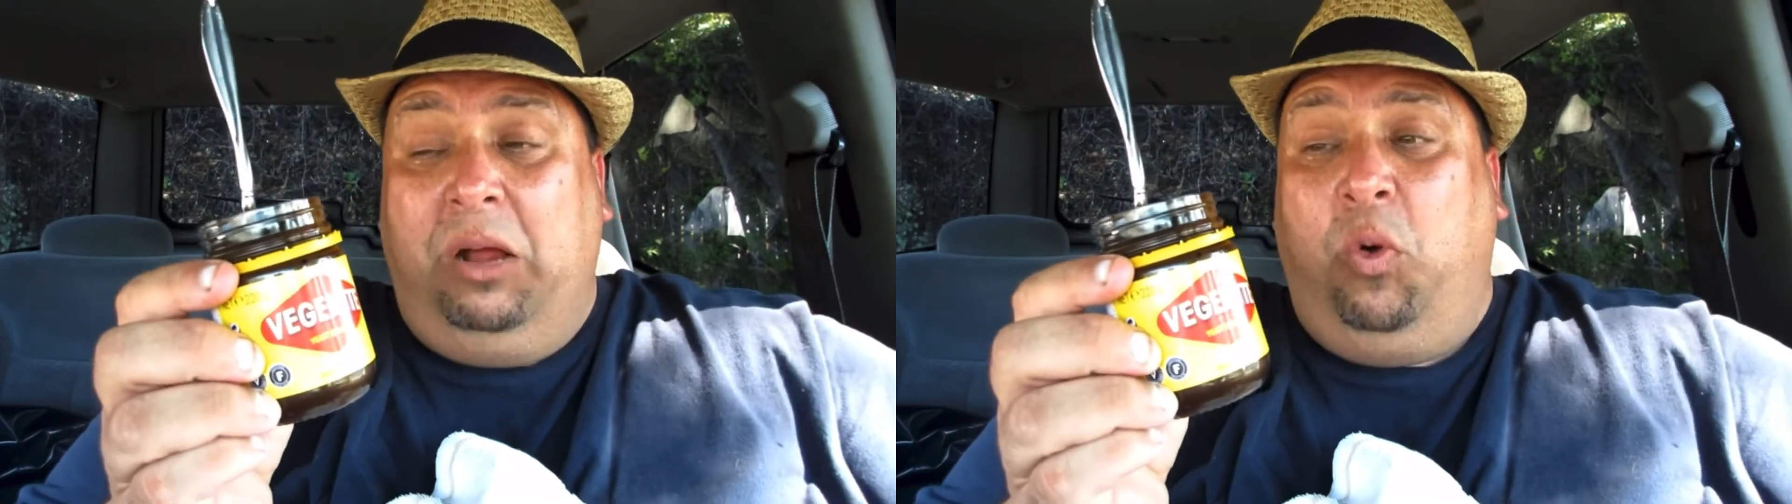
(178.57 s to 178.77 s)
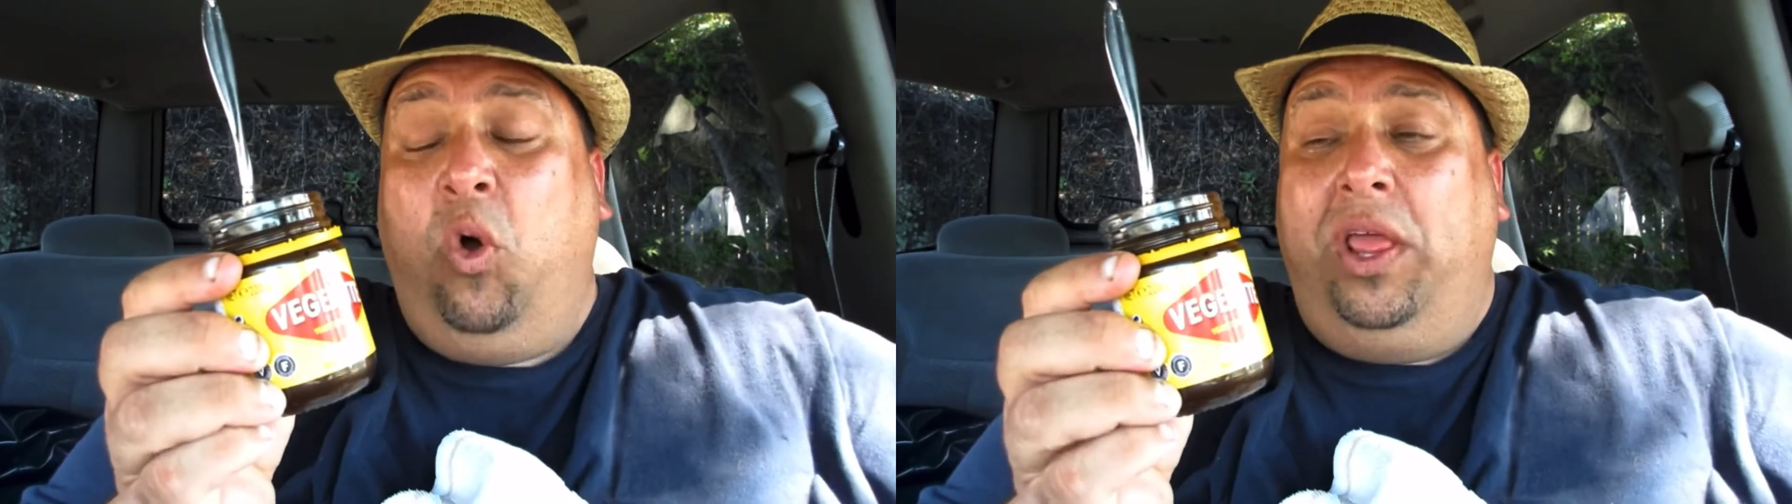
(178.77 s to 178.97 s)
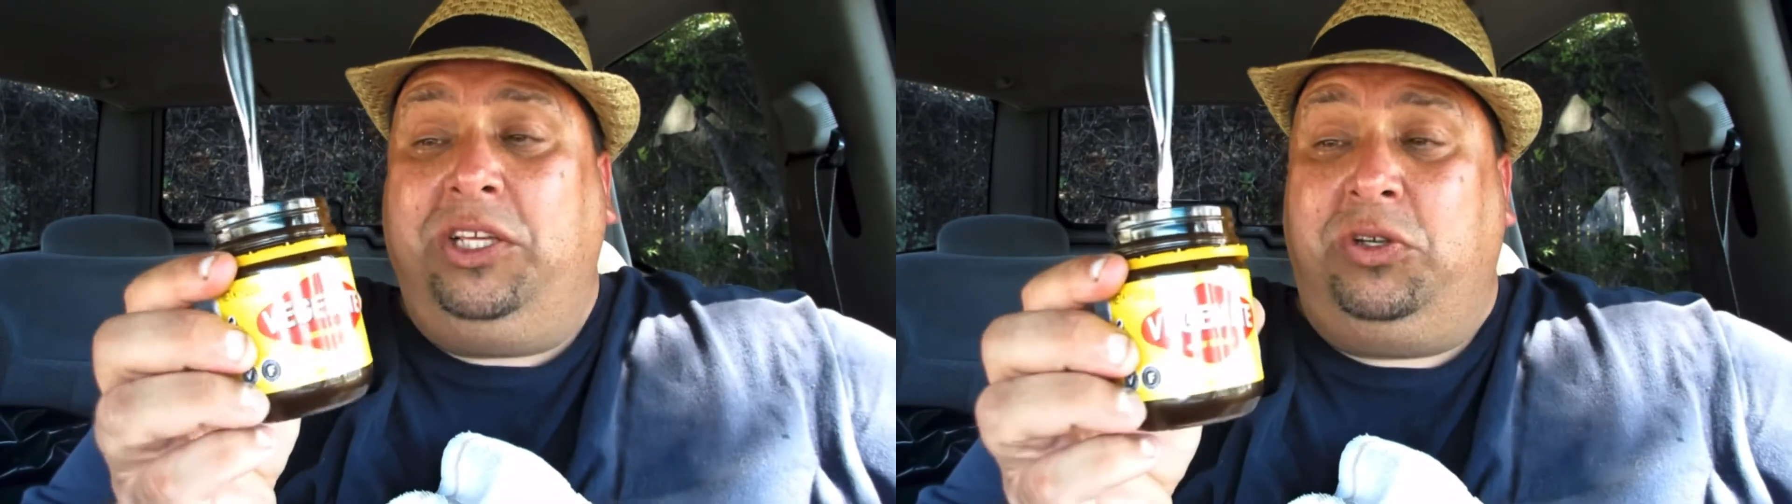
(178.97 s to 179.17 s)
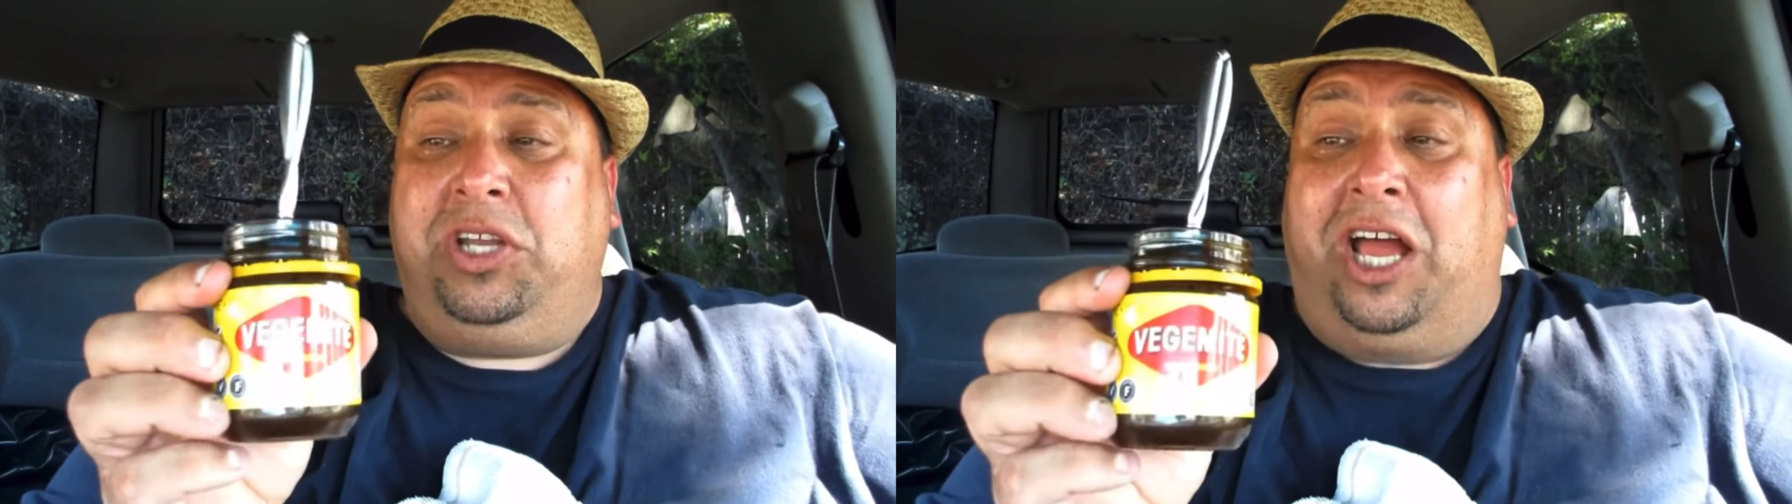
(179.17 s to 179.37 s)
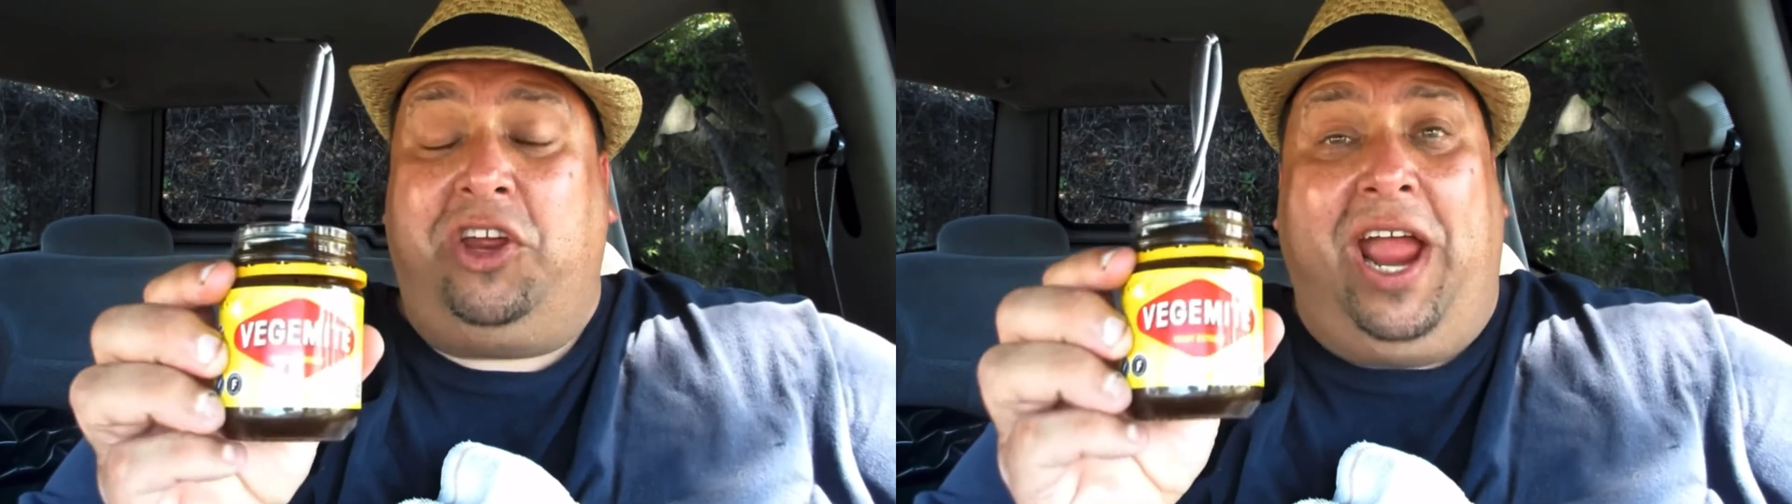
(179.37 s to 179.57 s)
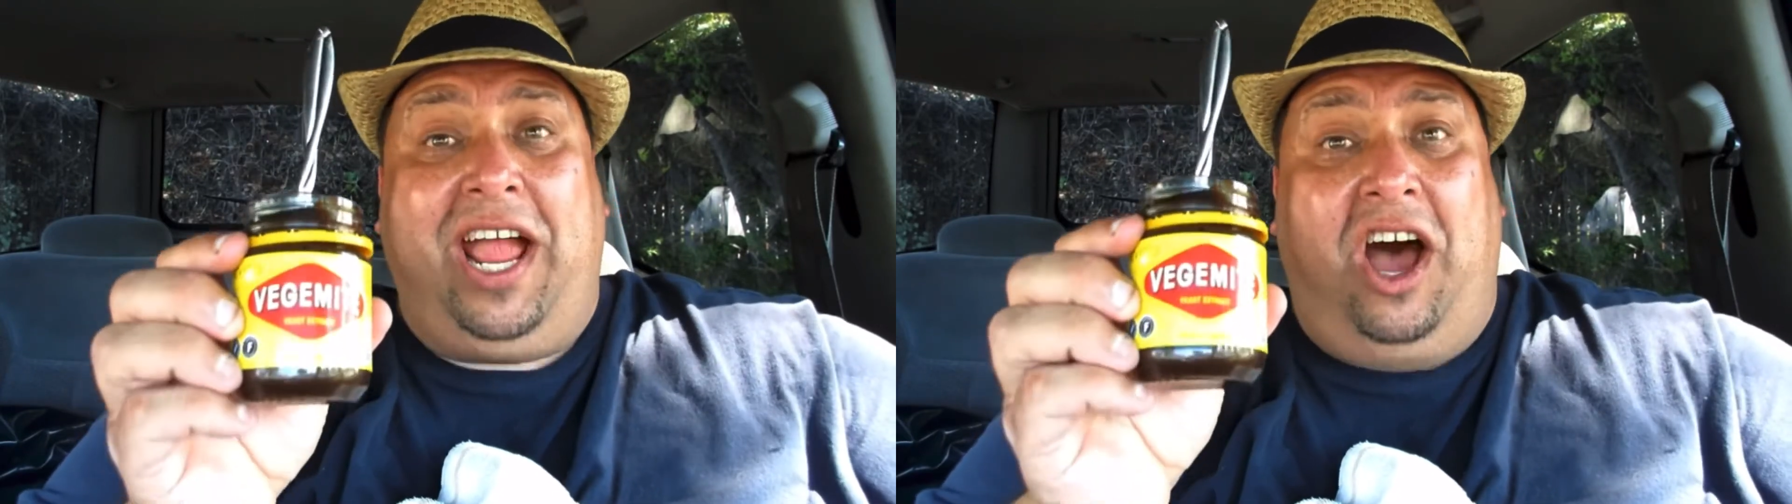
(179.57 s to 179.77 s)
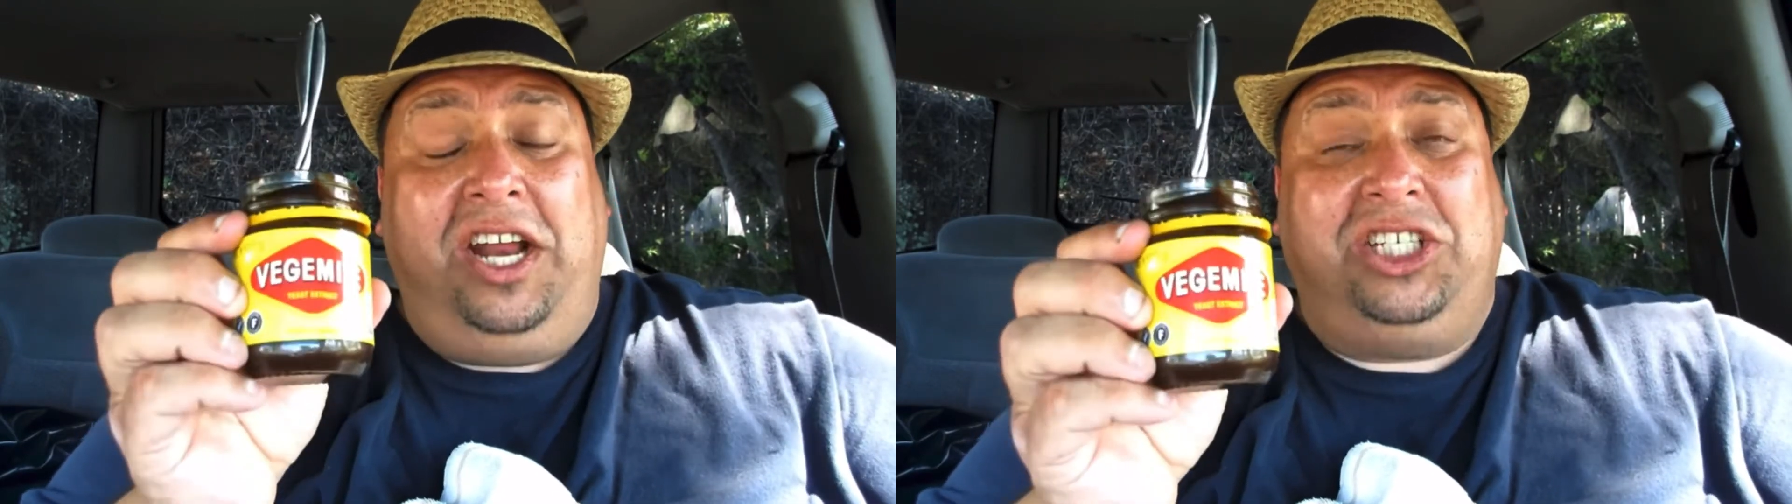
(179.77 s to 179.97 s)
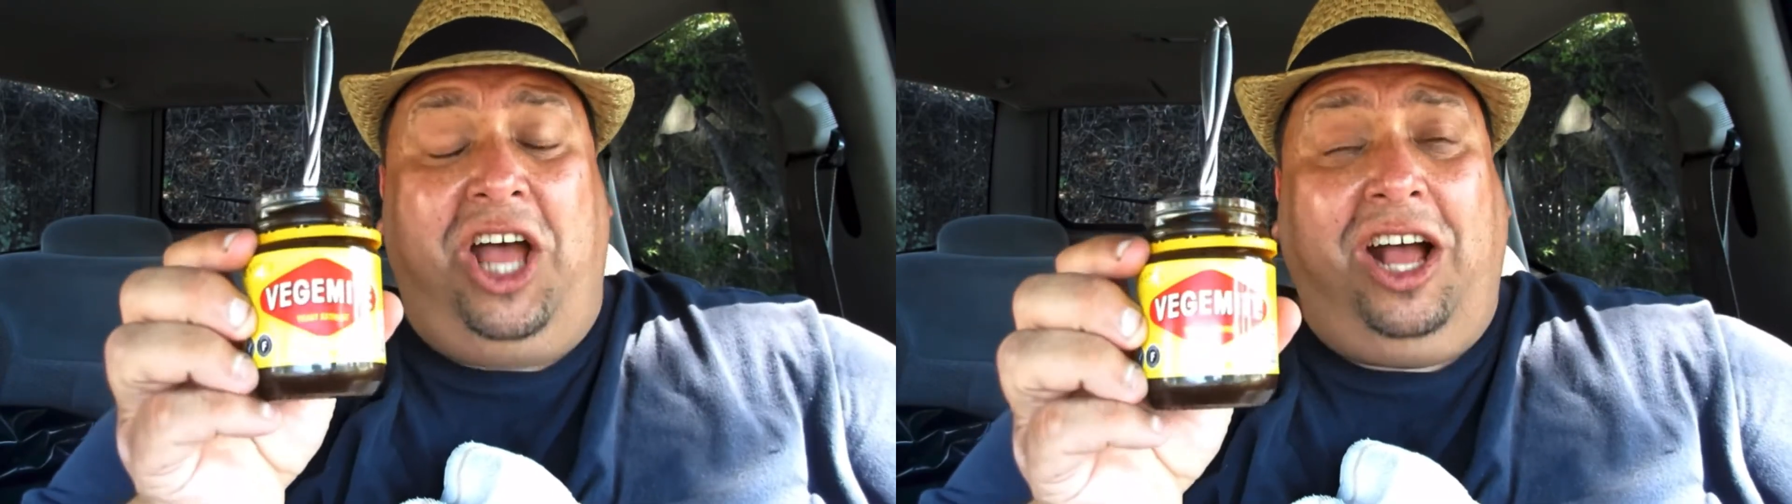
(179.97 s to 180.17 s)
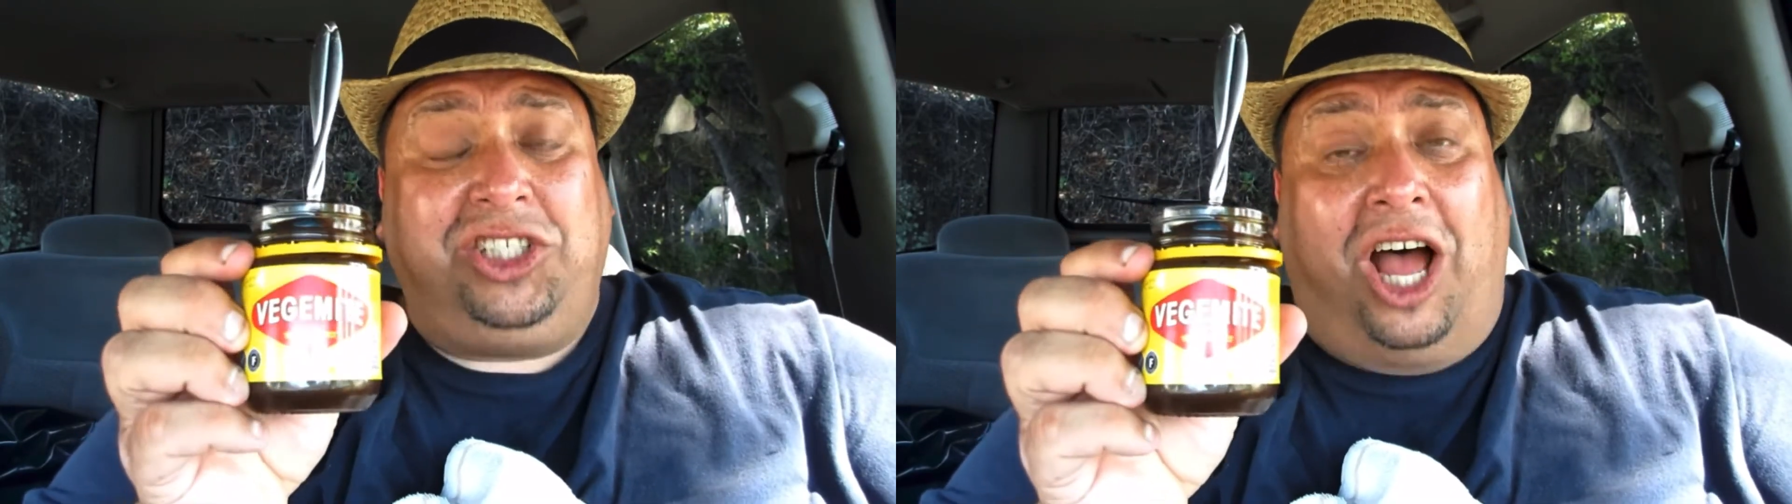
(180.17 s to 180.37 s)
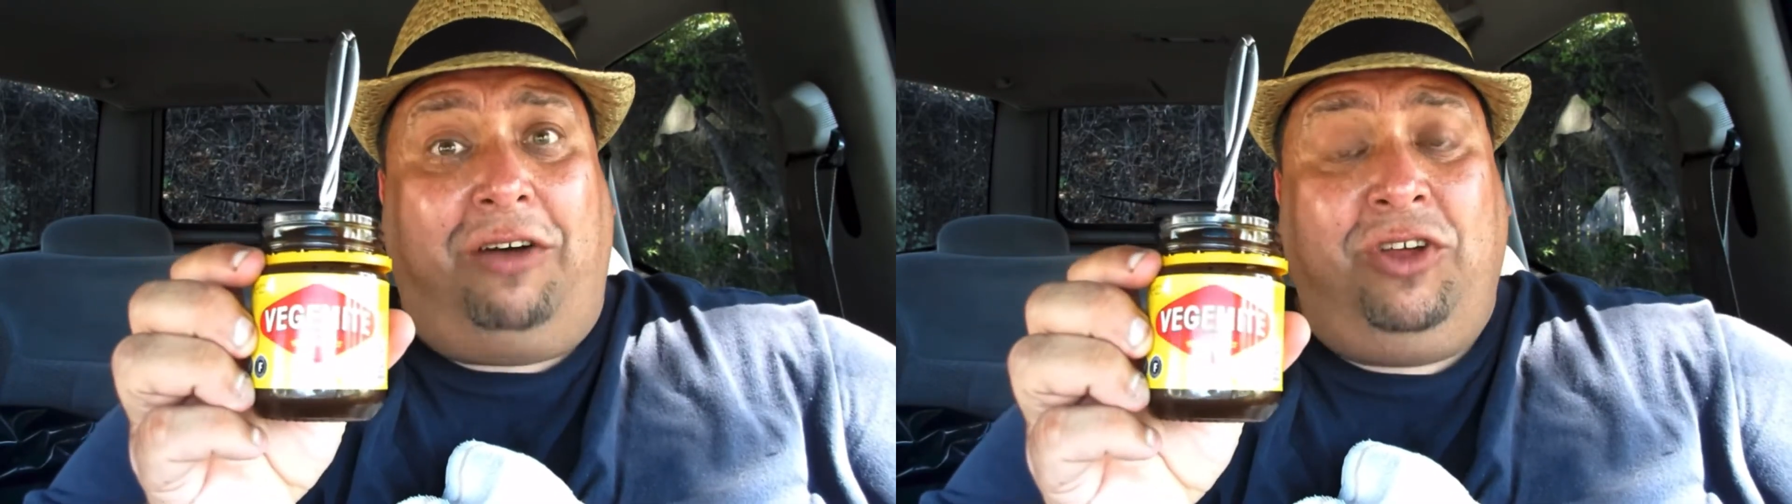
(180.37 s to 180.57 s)
boy, this will knock your Aunt Connie's
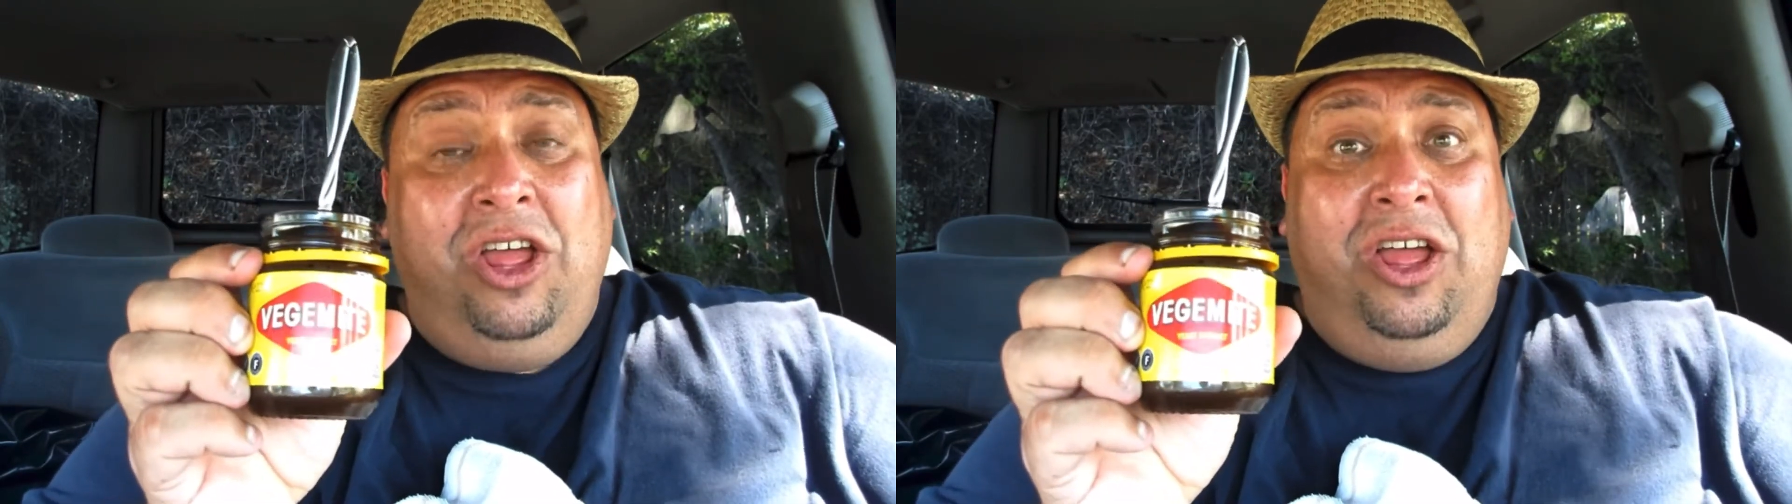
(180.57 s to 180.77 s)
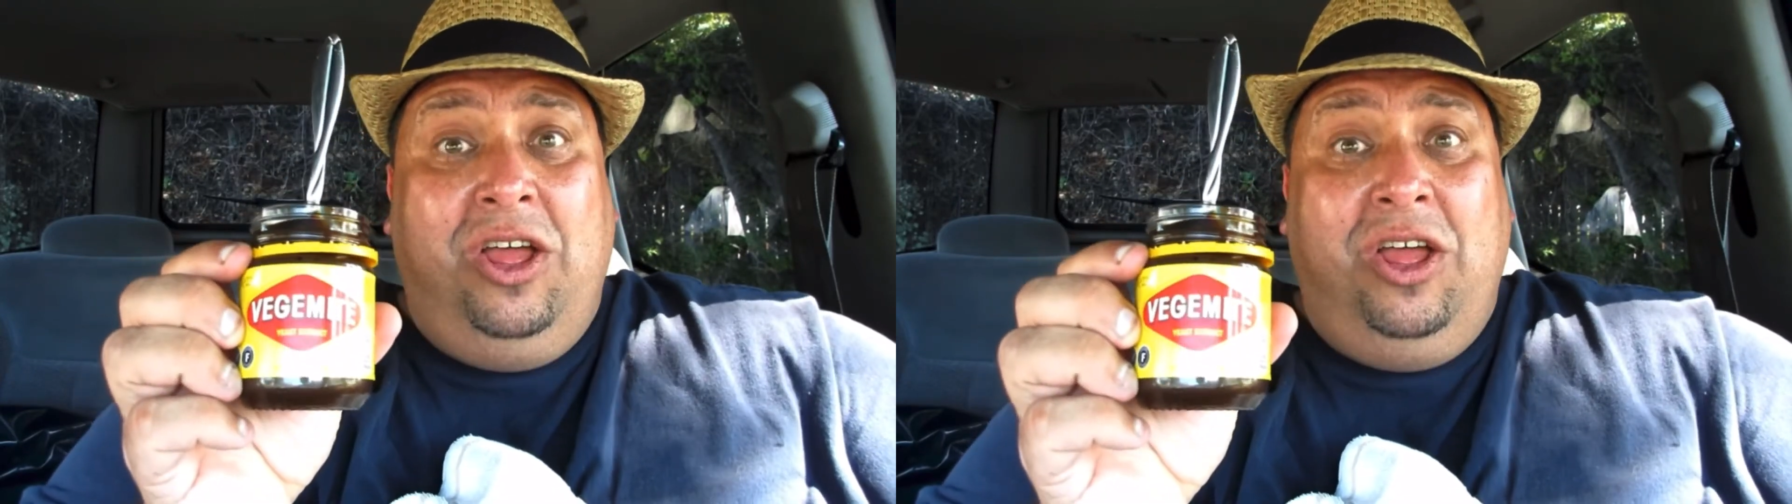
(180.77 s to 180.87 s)
socks off.